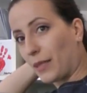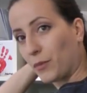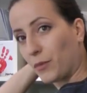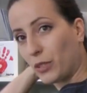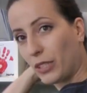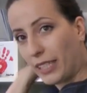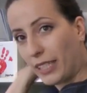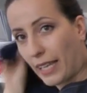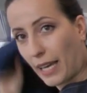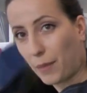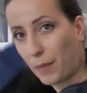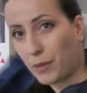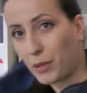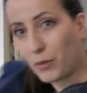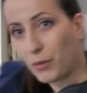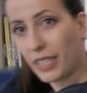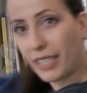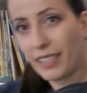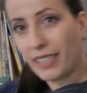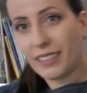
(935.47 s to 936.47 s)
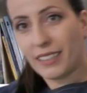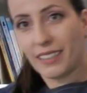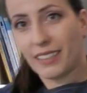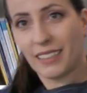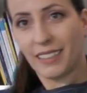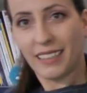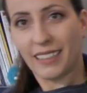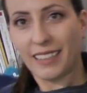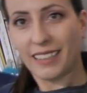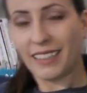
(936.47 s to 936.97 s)
I'm really happy with it.
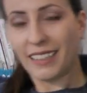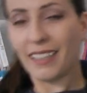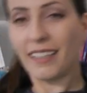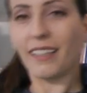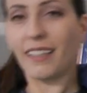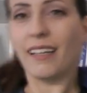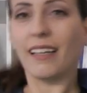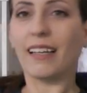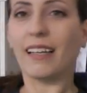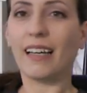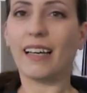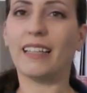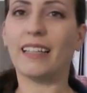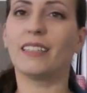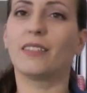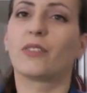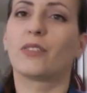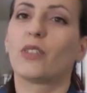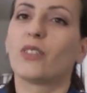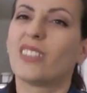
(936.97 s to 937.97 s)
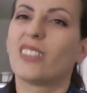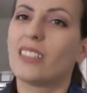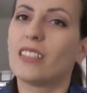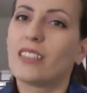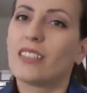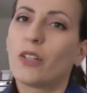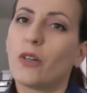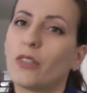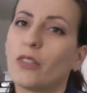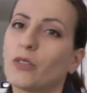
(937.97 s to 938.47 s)
And of course this
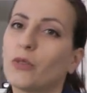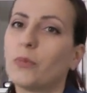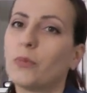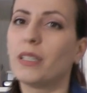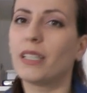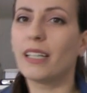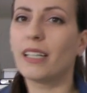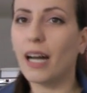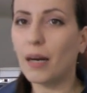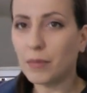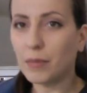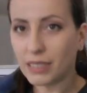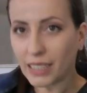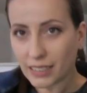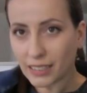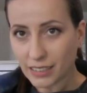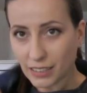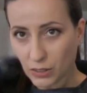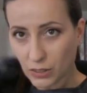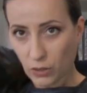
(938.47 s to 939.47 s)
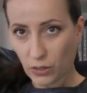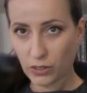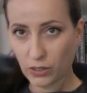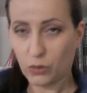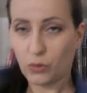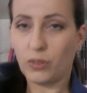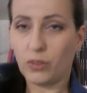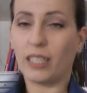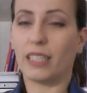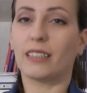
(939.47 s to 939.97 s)
is going to be a garment that is going
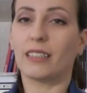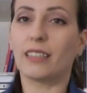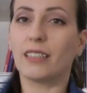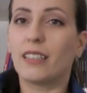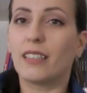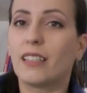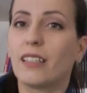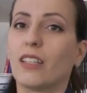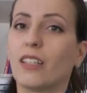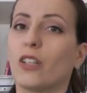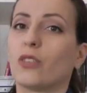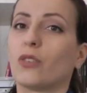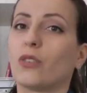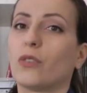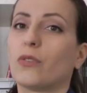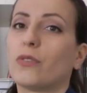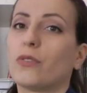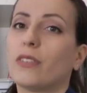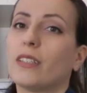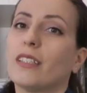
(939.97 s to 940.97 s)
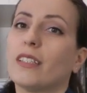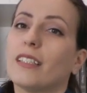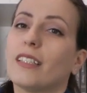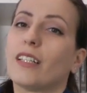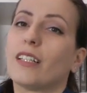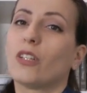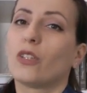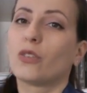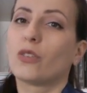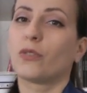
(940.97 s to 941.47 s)
to get a lot
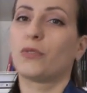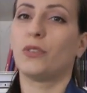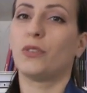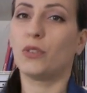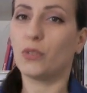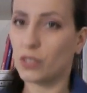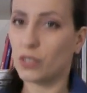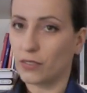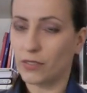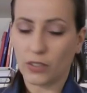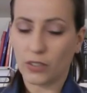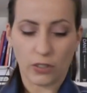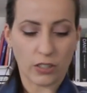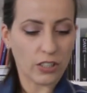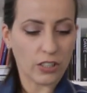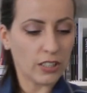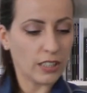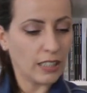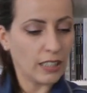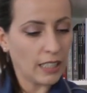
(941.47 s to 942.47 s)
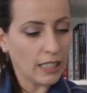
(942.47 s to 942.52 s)
of use, of course.